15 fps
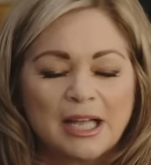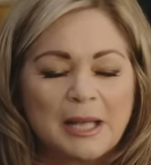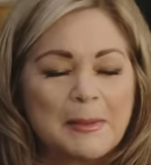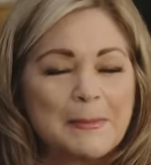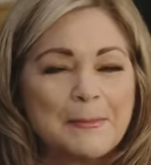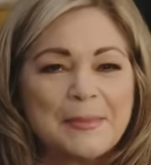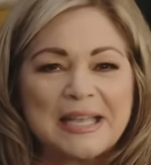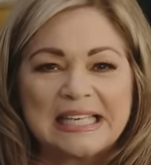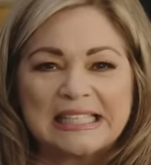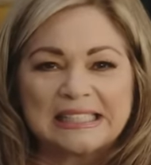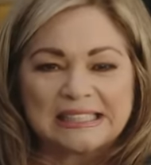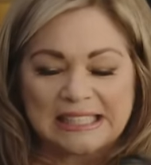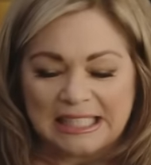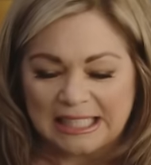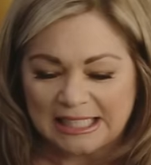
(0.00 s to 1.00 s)

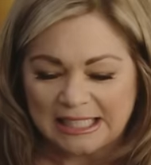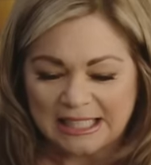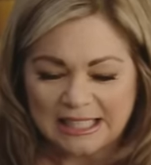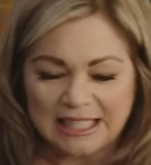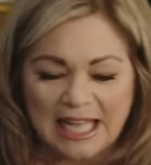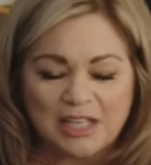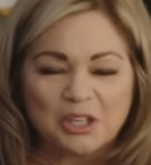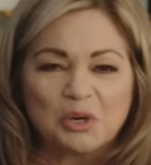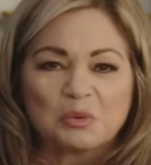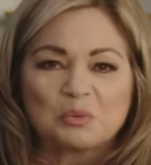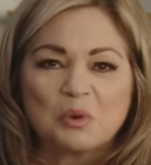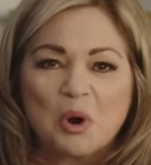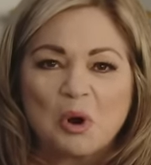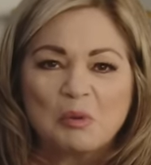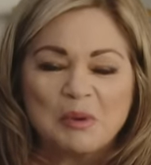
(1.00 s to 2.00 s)
Immediately, that
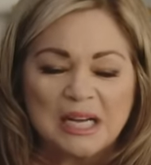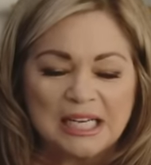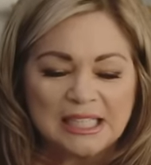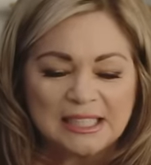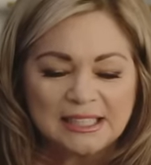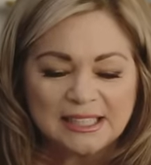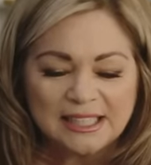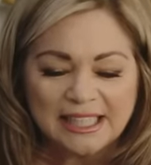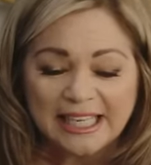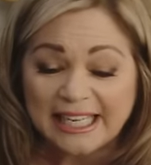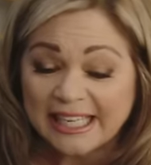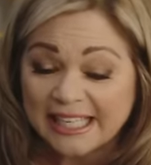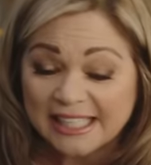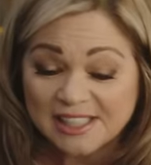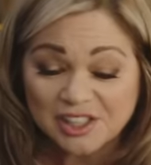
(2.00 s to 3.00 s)
aroma
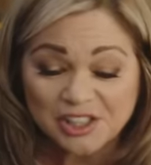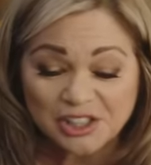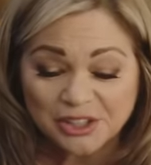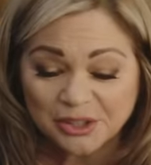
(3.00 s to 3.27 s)
hits